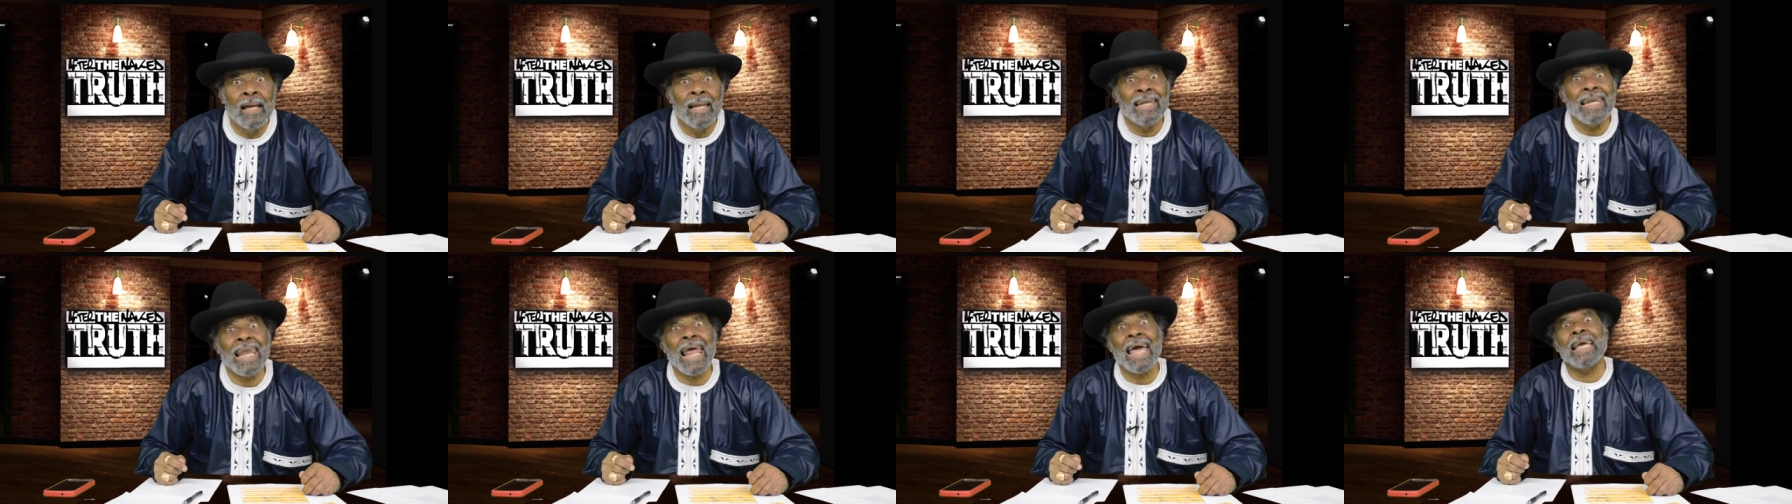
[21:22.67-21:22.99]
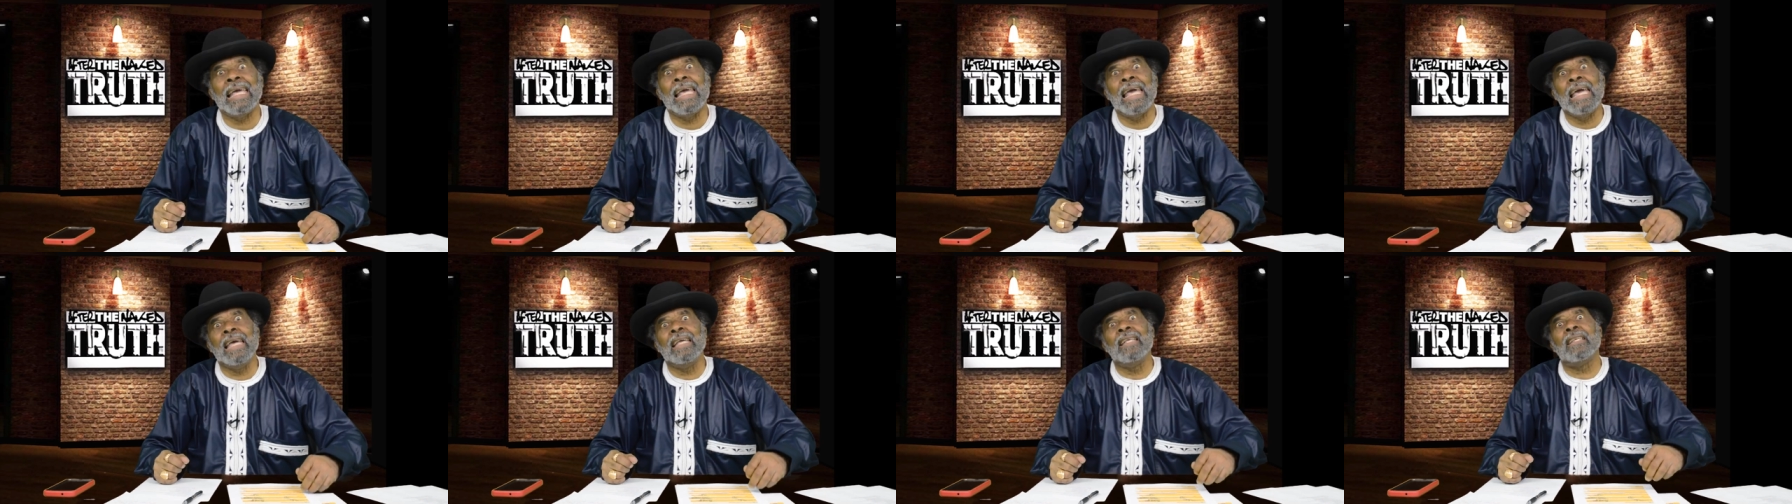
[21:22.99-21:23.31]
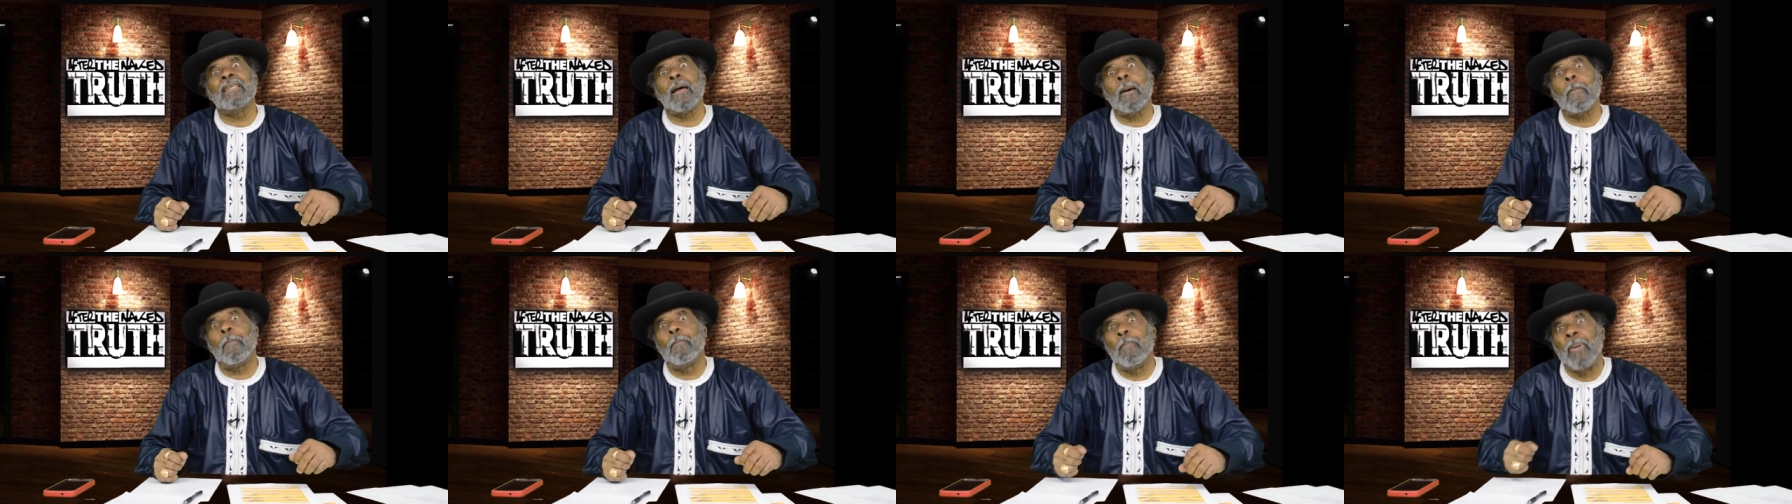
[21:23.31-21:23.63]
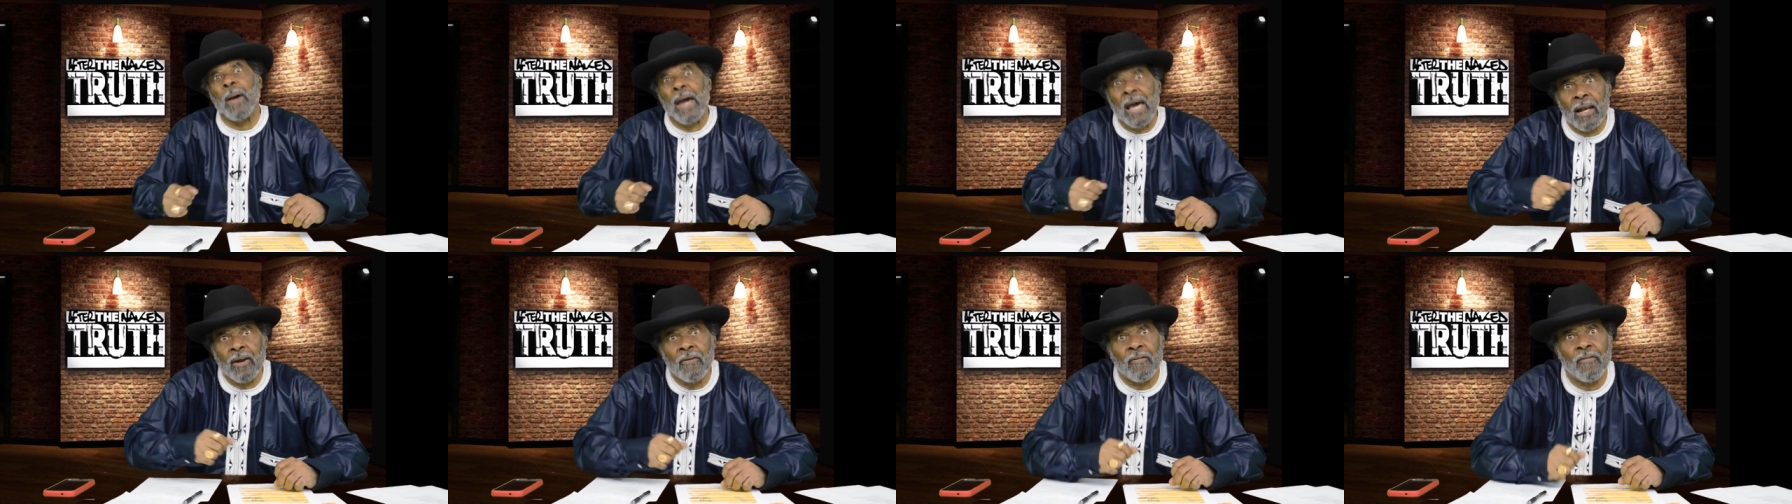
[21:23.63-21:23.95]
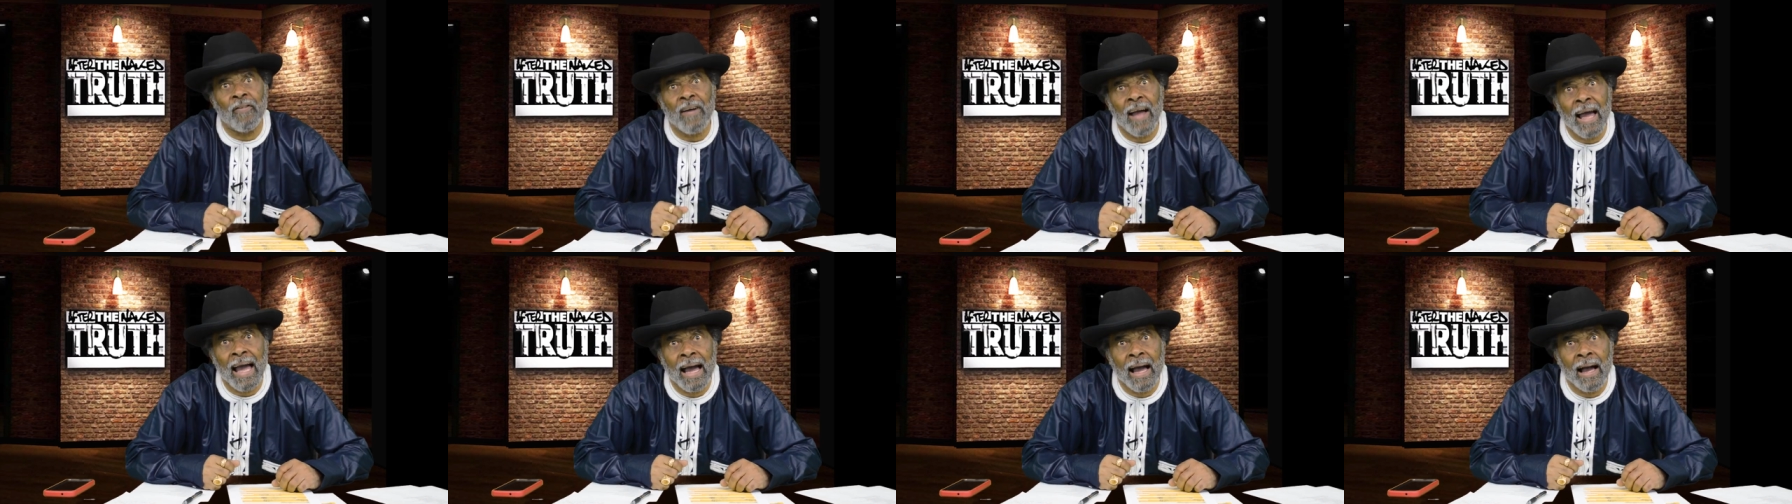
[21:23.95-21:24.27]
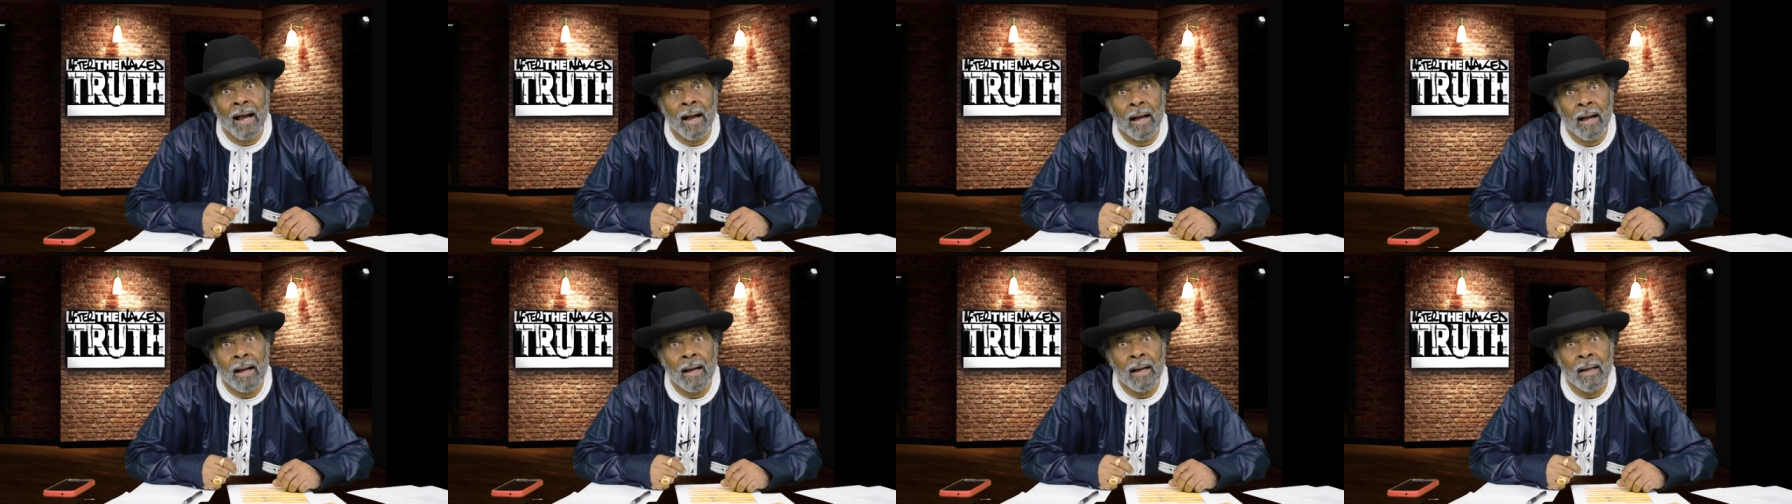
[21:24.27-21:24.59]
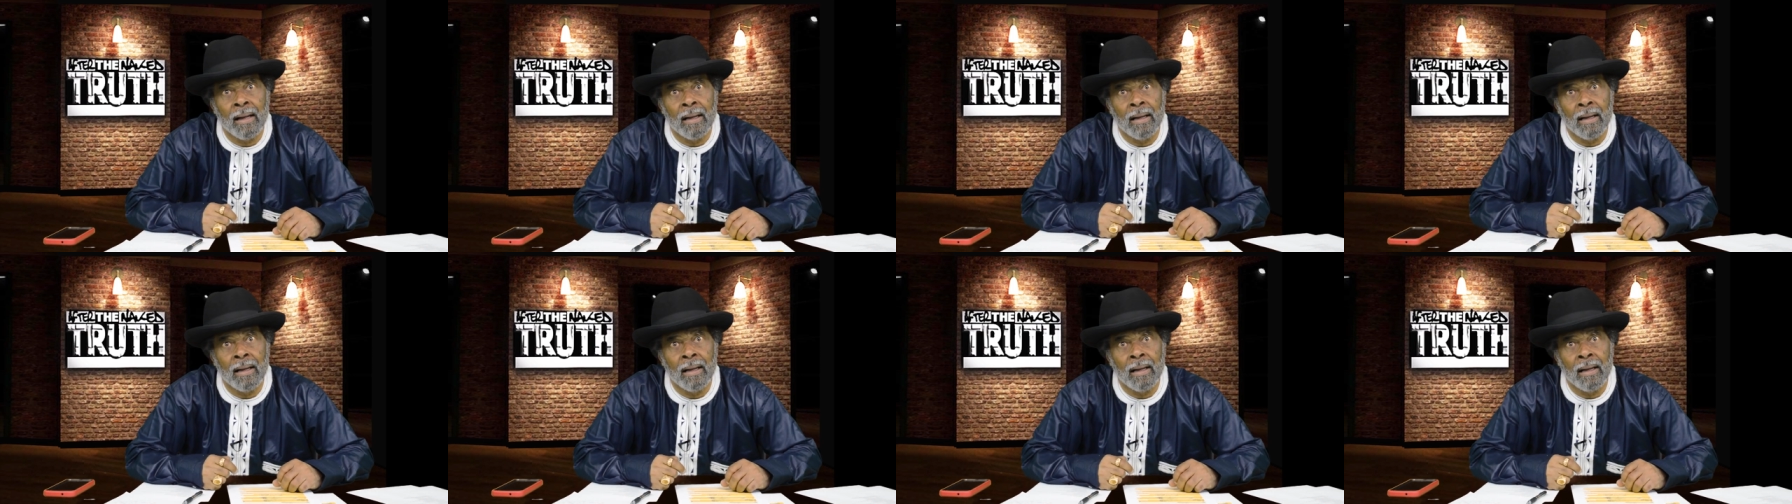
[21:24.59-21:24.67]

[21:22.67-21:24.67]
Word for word: like he's a pedophile.